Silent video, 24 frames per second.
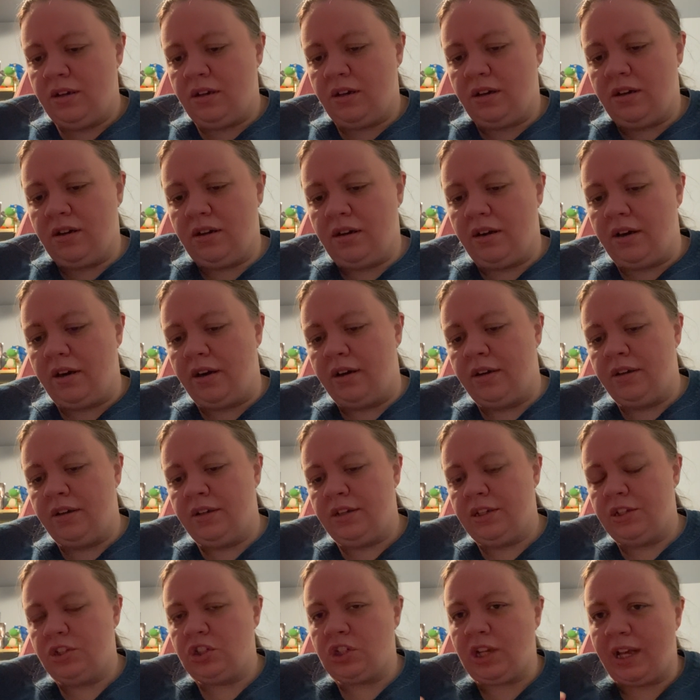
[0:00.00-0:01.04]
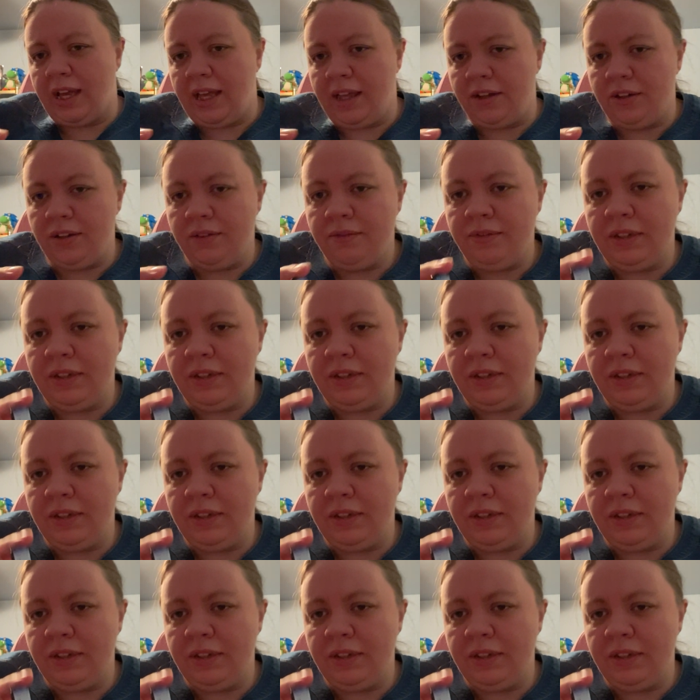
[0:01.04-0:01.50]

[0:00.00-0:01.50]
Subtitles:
are Child of